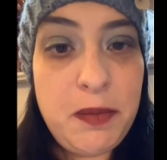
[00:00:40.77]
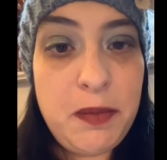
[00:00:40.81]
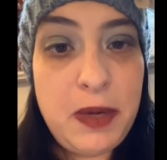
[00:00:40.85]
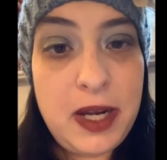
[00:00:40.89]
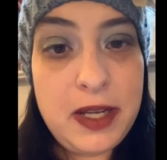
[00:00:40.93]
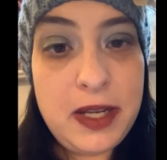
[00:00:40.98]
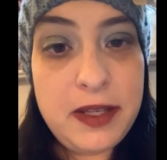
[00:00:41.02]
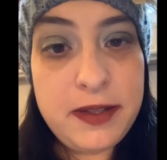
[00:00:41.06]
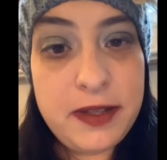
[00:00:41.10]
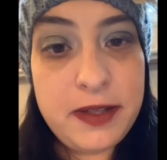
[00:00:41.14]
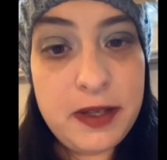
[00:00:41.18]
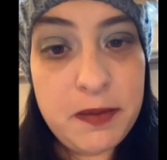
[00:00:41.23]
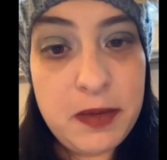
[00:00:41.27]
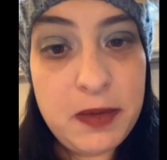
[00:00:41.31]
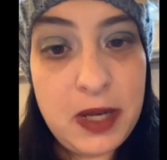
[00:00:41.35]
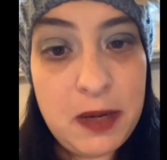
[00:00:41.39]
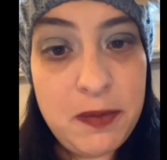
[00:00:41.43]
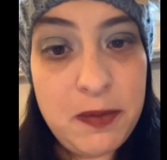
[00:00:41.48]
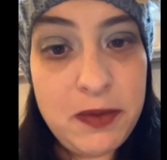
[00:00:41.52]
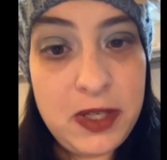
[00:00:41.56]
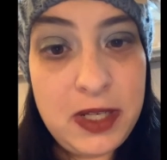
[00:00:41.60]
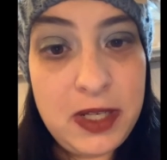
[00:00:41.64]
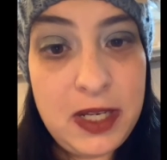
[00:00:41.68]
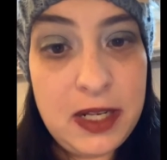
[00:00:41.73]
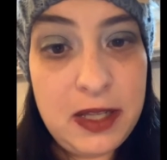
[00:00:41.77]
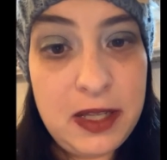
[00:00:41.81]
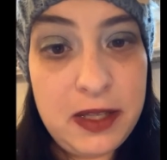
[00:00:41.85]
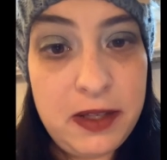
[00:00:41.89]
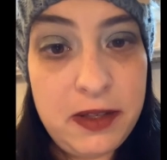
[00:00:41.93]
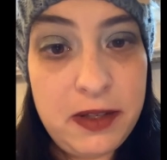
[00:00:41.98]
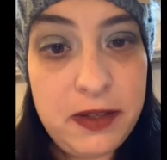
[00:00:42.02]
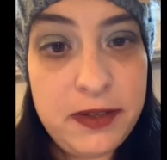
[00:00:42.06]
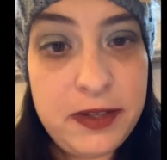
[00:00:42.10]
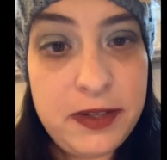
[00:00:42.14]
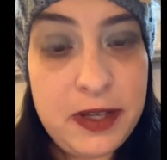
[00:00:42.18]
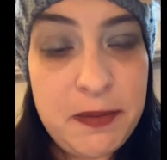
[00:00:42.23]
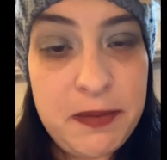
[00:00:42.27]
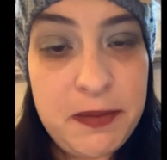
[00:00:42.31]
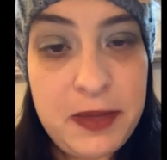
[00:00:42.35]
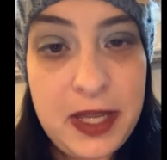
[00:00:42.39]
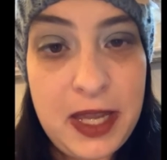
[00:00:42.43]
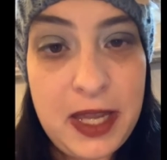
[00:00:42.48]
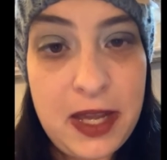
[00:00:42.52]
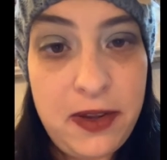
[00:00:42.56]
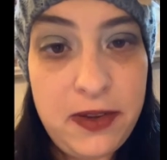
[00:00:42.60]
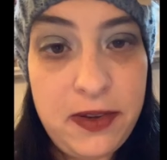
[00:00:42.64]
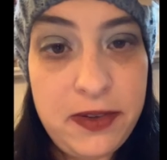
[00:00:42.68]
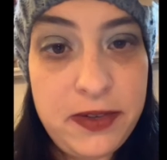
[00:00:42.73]
but sometimes you need a little
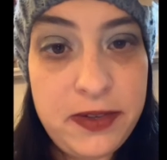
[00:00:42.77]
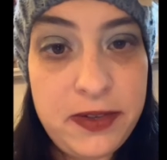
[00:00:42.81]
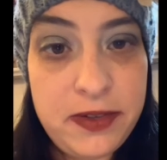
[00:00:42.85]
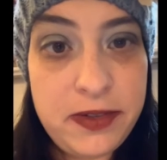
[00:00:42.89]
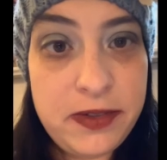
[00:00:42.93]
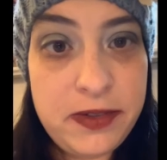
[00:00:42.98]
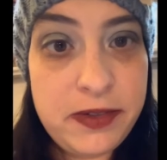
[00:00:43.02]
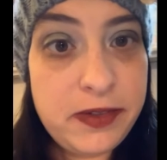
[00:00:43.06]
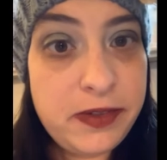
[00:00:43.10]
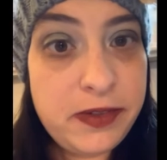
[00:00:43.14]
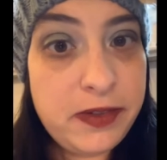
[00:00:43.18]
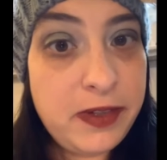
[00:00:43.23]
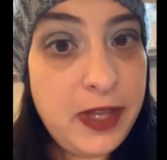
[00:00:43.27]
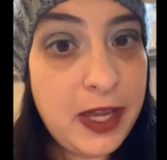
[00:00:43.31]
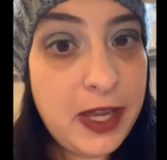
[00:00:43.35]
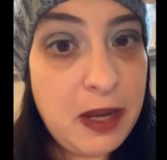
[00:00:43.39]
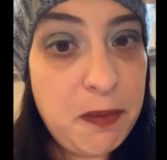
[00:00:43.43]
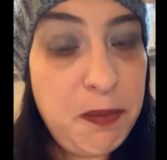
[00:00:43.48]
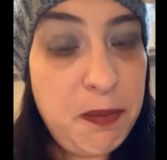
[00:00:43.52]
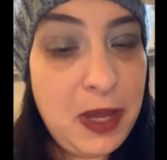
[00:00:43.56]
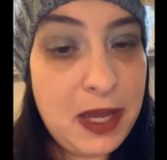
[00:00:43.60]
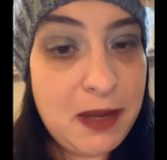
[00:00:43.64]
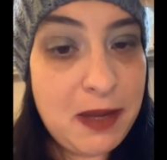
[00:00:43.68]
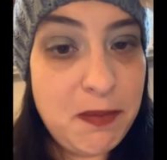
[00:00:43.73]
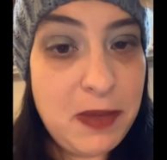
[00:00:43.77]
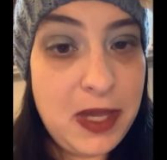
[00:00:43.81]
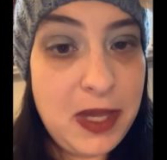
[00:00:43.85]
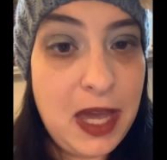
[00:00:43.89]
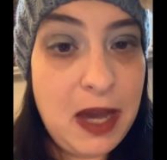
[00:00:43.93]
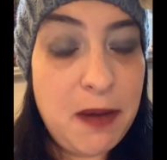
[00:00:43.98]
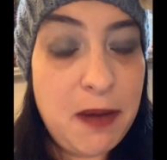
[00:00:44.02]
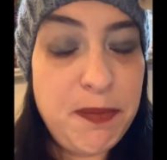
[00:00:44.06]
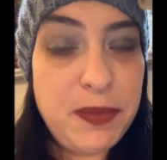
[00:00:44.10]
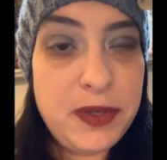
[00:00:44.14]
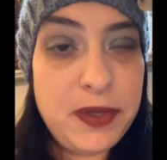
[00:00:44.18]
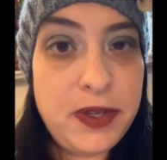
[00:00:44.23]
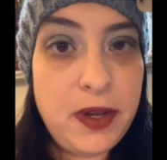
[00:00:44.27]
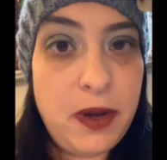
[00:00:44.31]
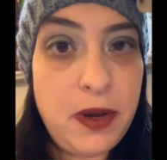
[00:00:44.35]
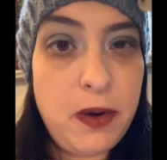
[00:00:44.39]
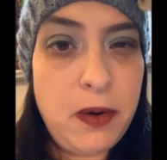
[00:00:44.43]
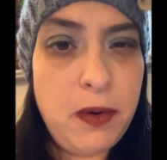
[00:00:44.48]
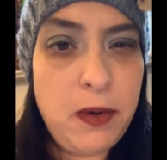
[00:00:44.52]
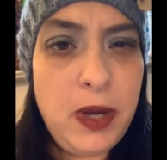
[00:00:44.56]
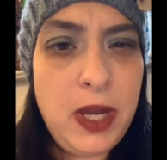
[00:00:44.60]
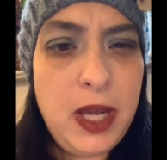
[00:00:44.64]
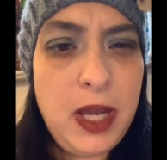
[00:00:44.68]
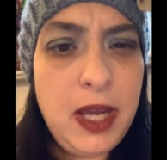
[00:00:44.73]
something else, like a pick-me-up.
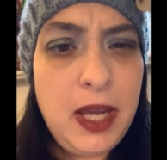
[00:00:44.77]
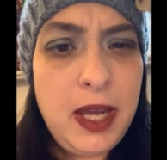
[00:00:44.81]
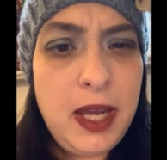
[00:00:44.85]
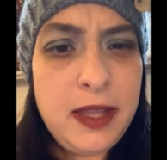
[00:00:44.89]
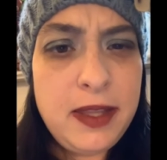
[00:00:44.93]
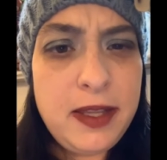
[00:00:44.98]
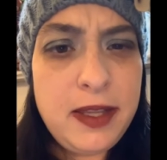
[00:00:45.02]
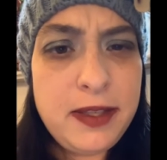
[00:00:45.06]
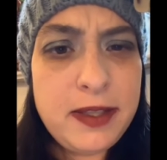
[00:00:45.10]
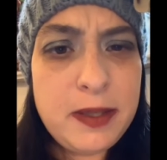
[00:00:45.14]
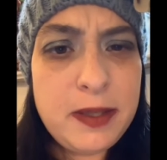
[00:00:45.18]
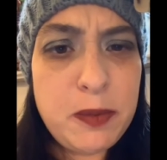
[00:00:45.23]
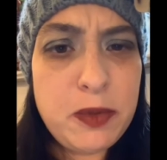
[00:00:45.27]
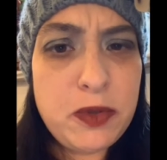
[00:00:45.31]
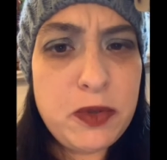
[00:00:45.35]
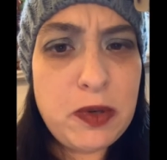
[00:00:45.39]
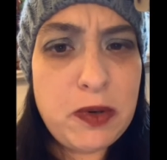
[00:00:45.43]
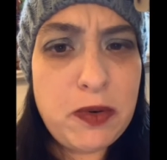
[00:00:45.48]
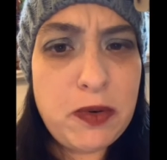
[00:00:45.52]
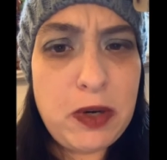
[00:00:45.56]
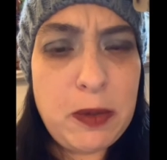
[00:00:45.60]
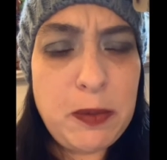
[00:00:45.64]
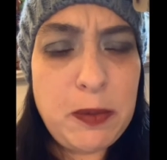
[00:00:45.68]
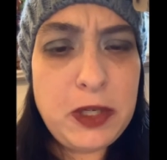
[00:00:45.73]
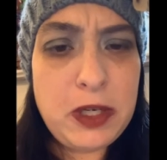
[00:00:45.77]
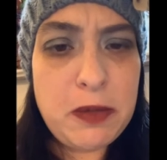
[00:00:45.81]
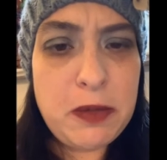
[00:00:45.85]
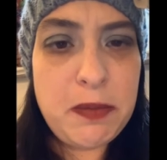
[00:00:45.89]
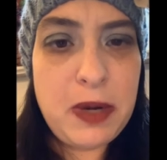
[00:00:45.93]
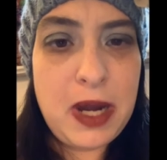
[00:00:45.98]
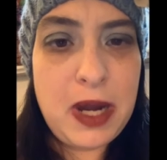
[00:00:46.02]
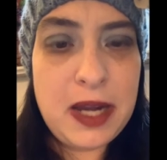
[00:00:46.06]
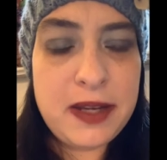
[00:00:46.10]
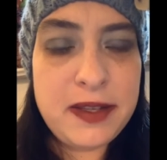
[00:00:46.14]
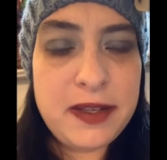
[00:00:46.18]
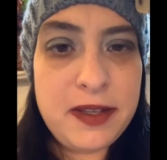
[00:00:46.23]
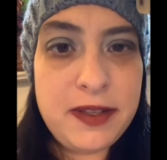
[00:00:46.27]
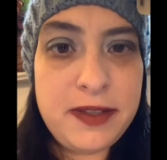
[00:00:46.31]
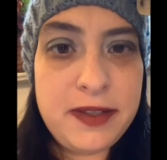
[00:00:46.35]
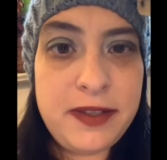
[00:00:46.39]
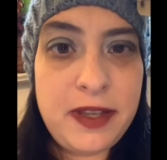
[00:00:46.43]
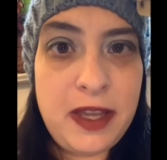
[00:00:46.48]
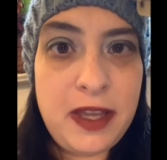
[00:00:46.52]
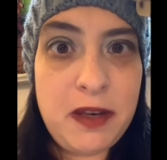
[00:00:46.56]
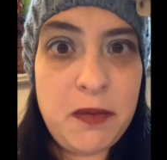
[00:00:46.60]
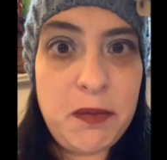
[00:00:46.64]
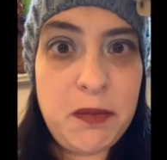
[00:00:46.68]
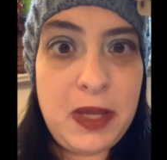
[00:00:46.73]
So these subscription boxes
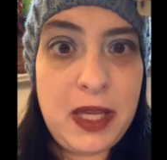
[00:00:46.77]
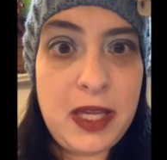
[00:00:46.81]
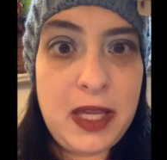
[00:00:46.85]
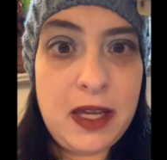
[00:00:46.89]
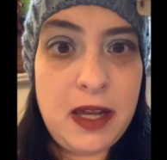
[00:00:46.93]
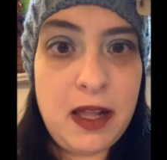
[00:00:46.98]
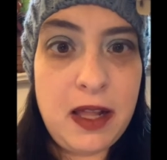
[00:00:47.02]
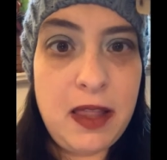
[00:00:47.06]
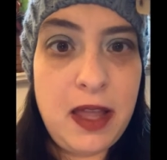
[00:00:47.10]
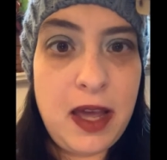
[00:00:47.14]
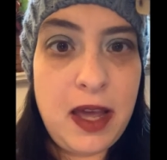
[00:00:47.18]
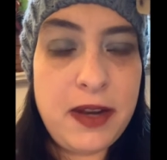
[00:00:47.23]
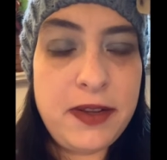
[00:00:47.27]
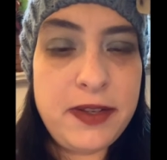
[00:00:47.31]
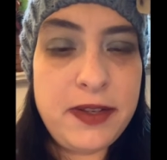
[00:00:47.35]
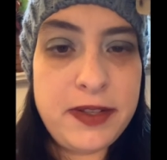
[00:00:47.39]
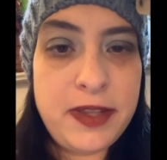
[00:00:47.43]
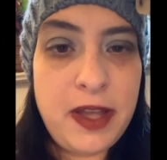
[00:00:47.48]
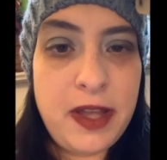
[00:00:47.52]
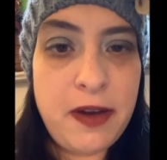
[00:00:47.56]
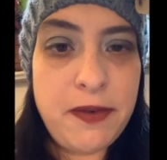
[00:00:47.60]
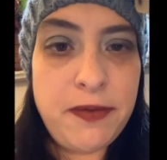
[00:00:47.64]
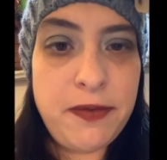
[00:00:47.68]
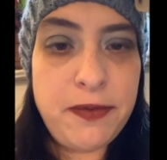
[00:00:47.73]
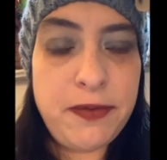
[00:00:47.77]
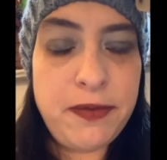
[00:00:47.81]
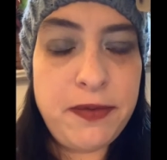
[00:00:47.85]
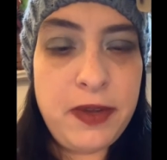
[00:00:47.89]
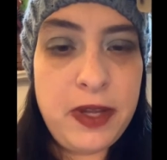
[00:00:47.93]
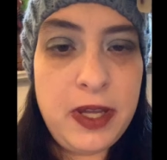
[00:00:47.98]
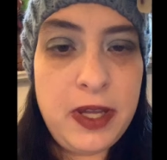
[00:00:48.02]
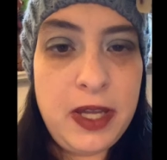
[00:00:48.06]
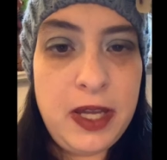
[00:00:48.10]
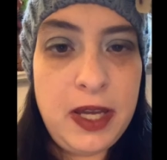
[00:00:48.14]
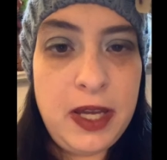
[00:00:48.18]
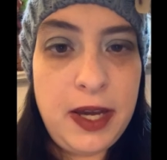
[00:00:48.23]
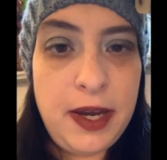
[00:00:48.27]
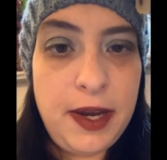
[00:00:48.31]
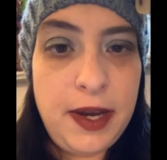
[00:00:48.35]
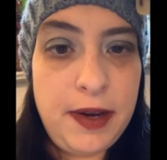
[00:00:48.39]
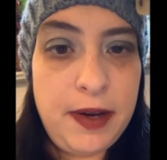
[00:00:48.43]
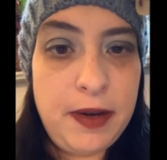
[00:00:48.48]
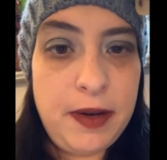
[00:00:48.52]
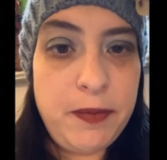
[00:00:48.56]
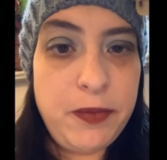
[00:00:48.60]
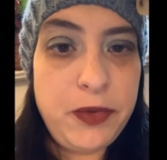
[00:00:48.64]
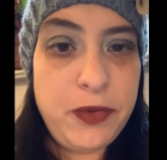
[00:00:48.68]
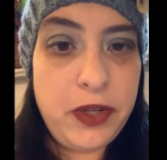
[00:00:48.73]
send me a lot of stuff
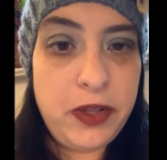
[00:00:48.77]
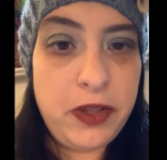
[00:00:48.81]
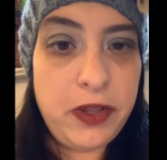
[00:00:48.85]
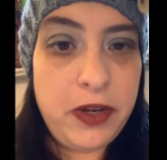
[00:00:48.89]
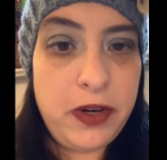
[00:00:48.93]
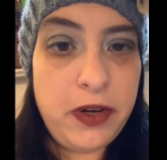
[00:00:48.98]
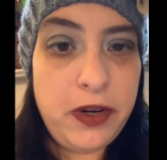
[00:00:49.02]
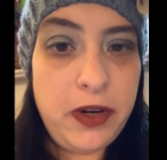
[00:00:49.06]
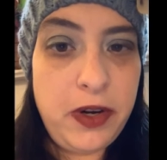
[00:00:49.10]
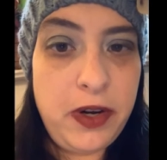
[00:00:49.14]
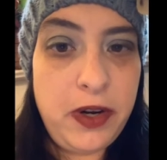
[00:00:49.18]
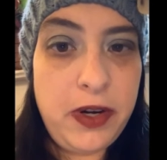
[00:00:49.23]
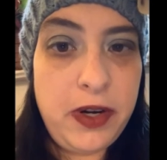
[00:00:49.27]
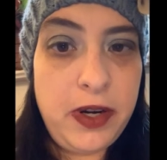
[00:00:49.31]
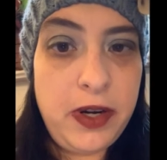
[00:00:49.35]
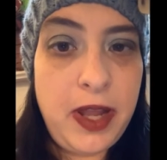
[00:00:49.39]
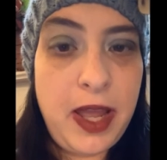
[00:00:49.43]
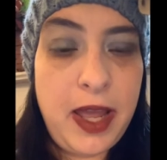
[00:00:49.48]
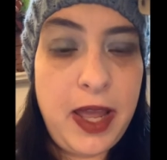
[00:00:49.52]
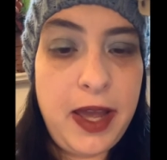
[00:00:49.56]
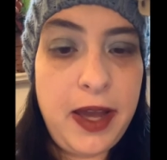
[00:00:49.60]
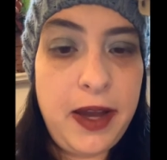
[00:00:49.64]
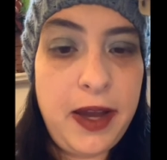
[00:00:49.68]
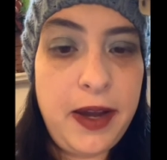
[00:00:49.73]
to learn,